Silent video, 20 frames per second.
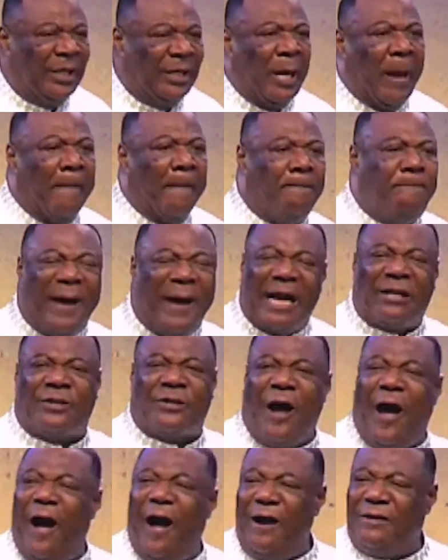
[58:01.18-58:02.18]
But
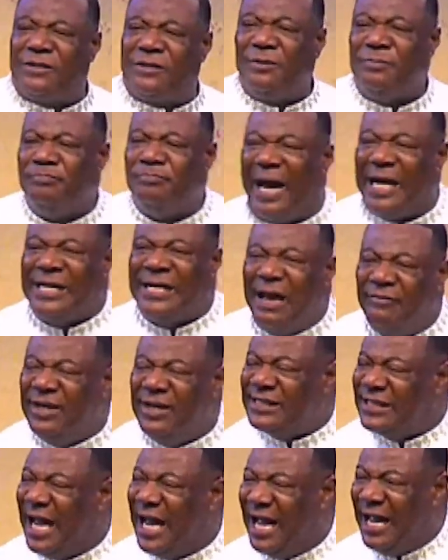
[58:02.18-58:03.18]
God, but David
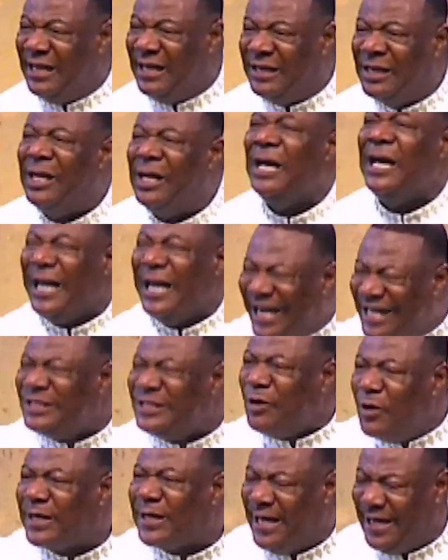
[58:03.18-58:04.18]
said, It's okay.